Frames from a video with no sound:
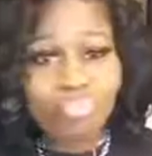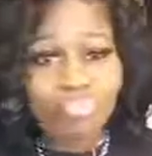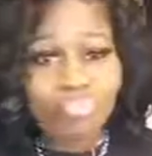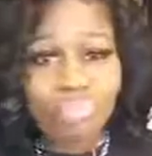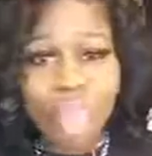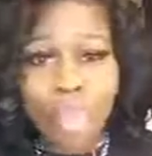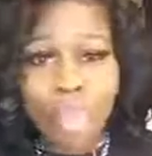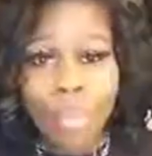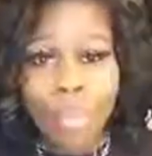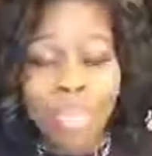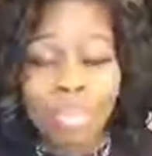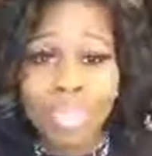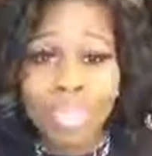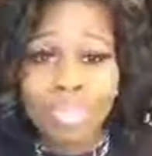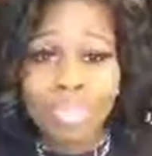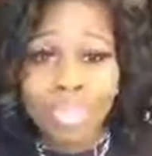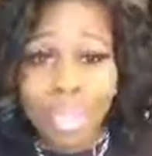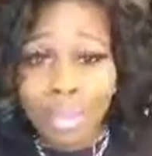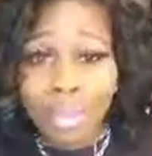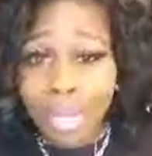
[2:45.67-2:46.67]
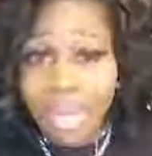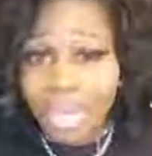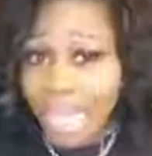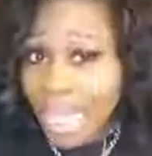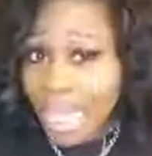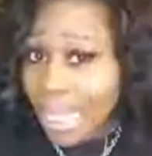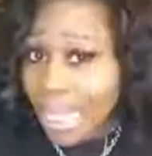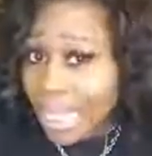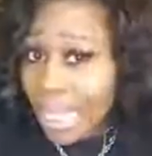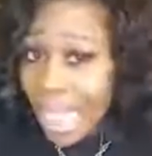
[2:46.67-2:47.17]
what I'm giving y'all tonight?
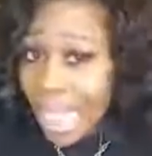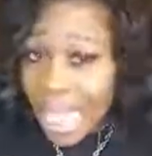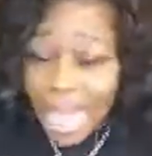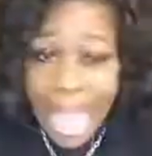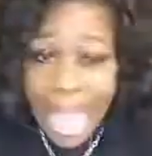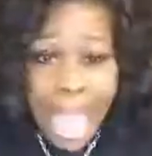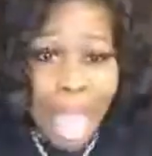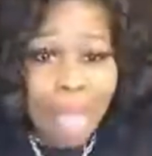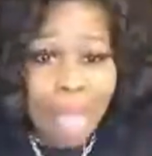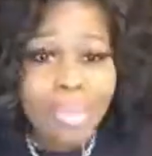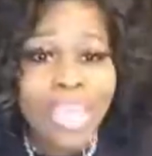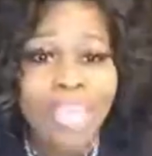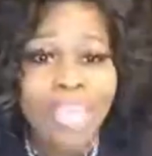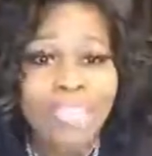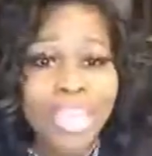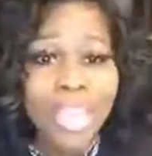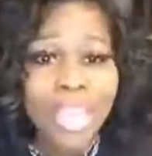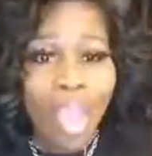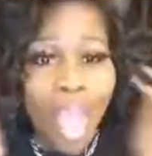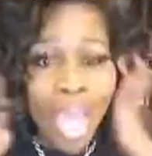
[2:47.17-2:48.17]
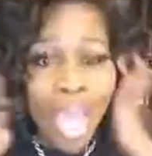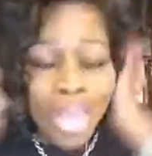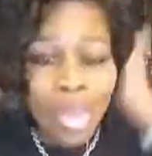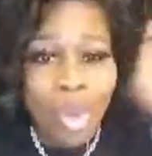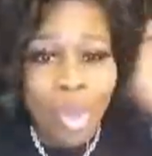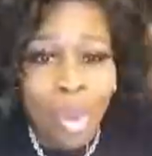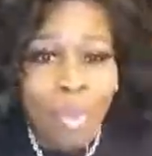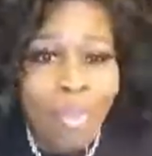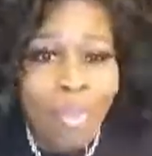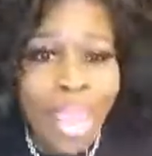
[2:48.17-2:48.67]
I'm giving y'all a little
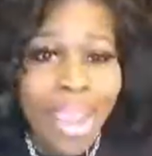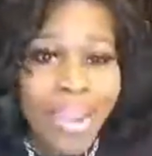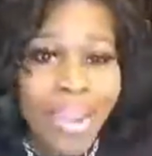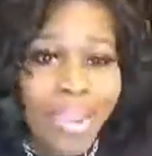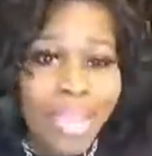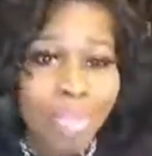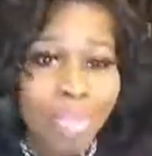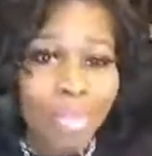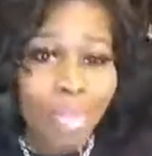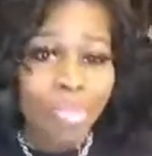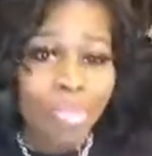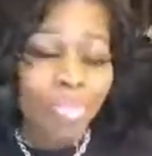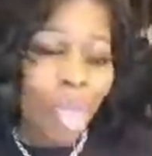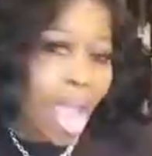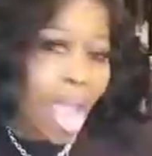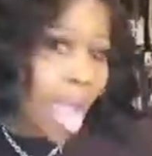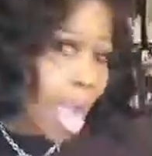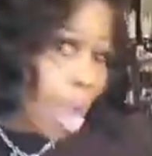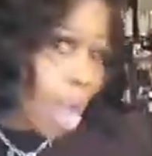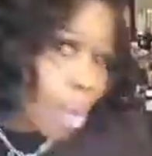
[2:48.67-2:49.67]
Marilyn Monroe,